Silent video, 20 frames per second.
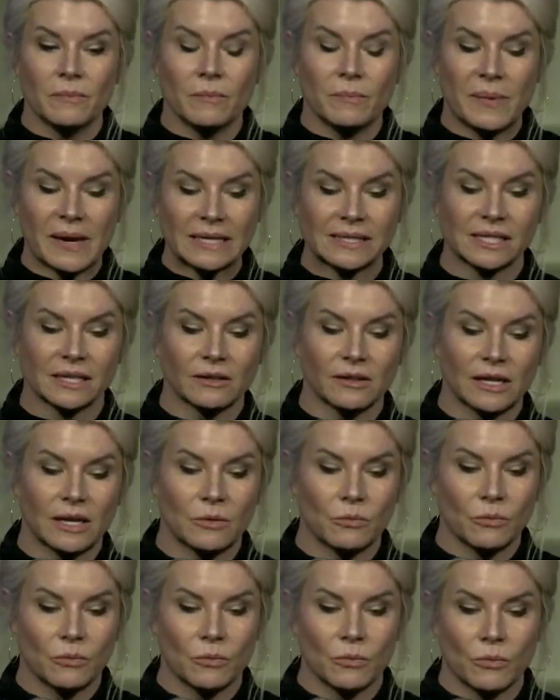
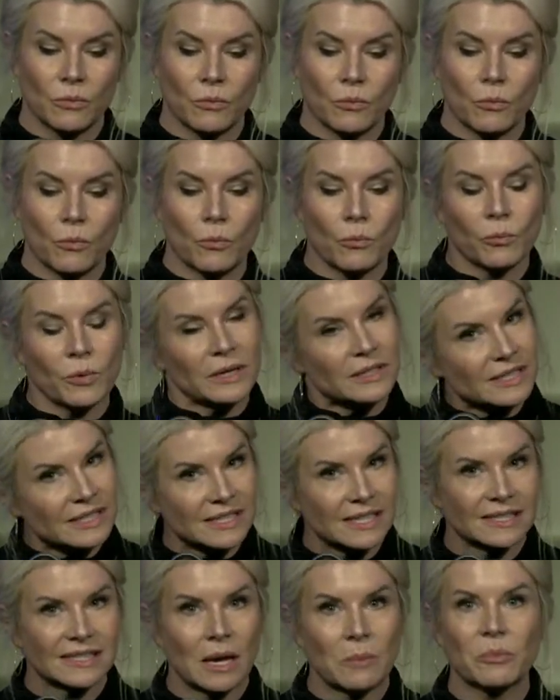basically, we
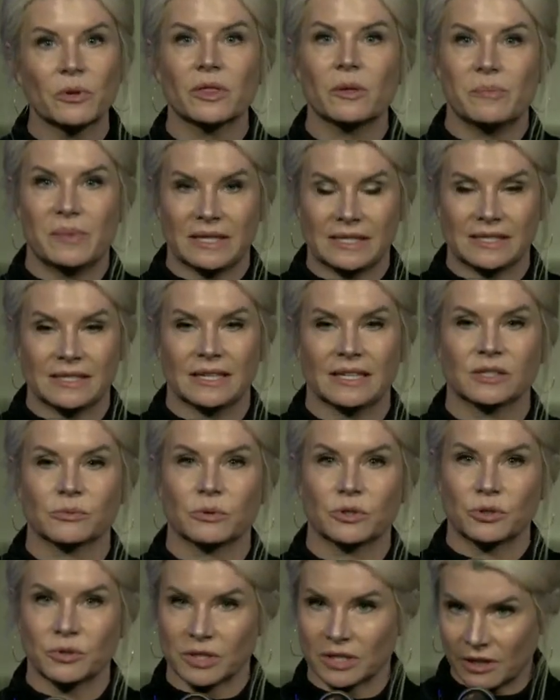disassembled the business,
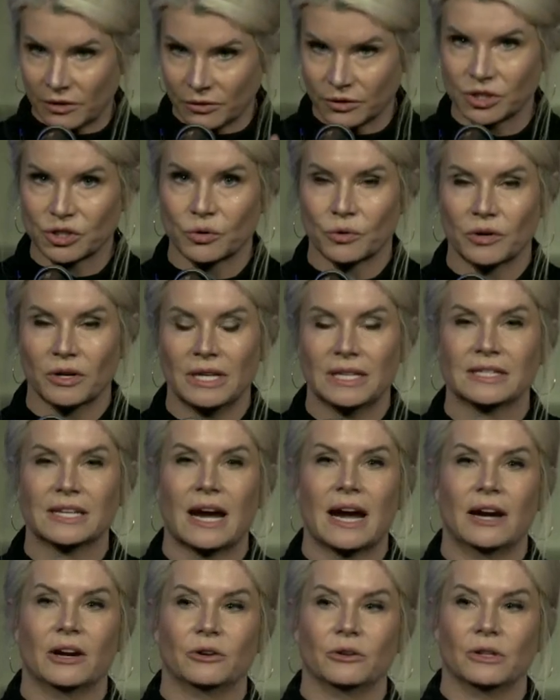which was another story
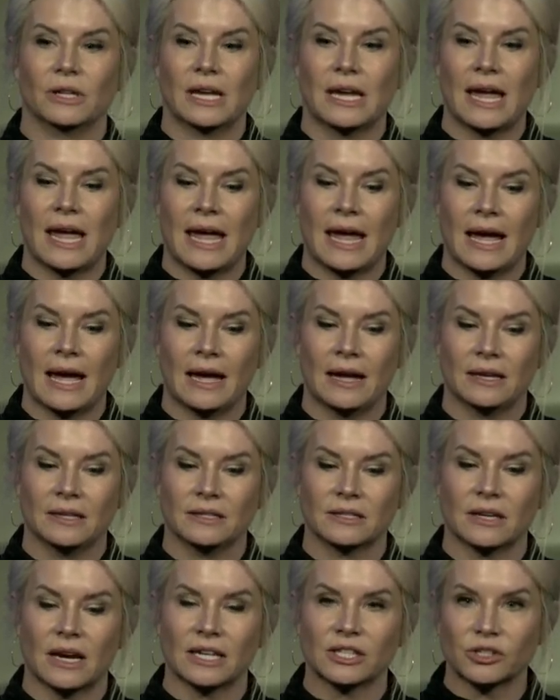entirely,
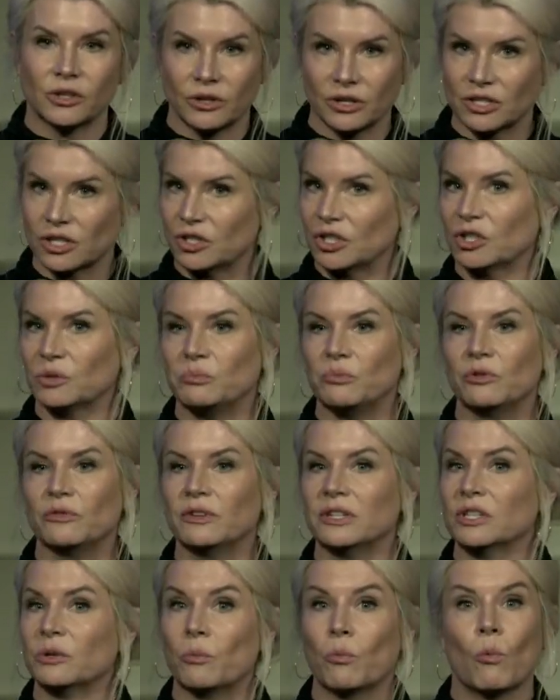and I started to just move
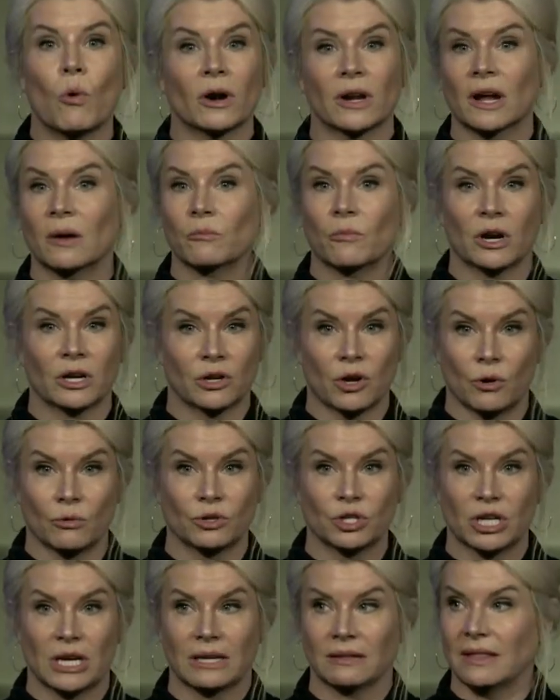into one-on-one
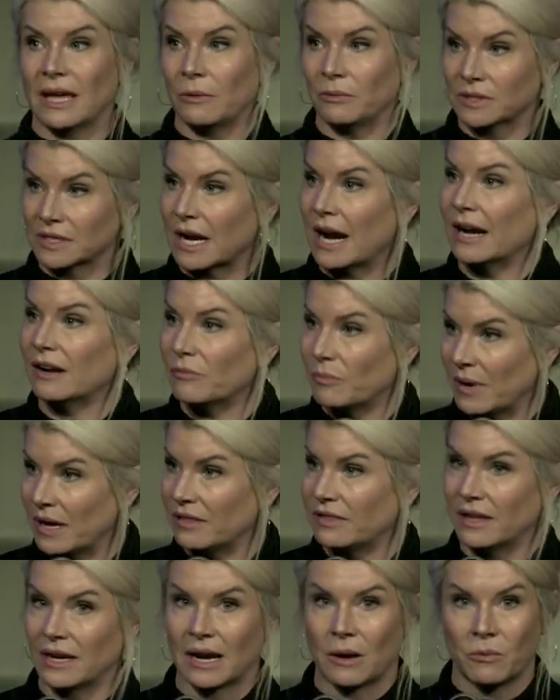coaching. That was kind of my
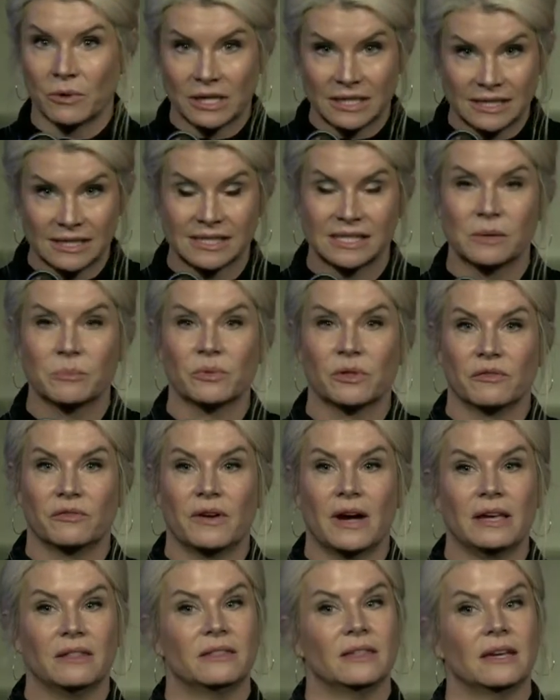thing. I wanted to
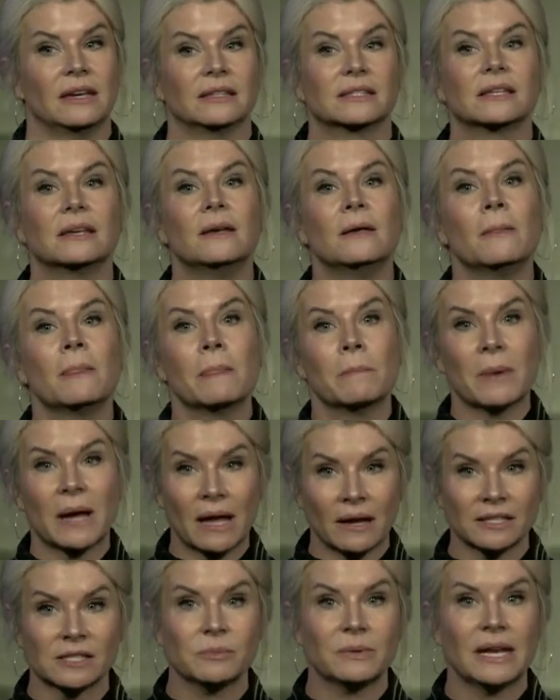simplify things. My
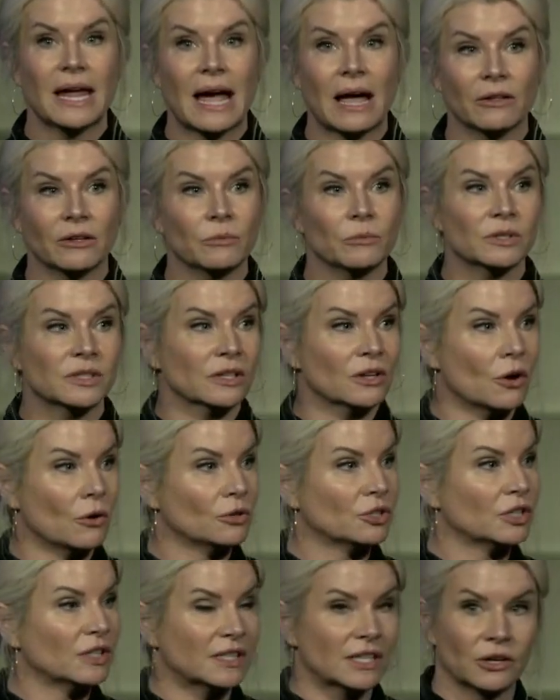husband, Alan, was a
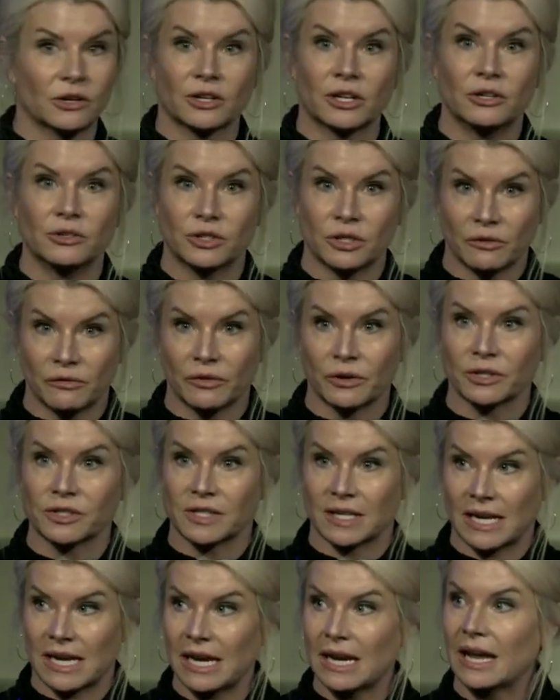coach at Syracuse
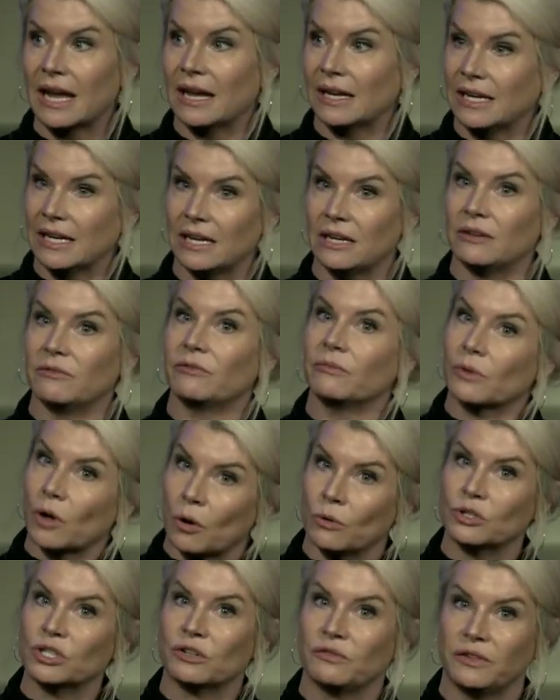University, and he
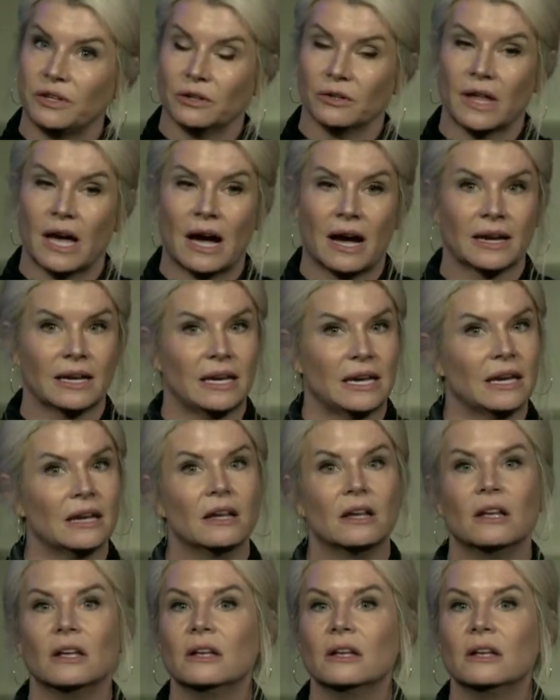coached field hockey.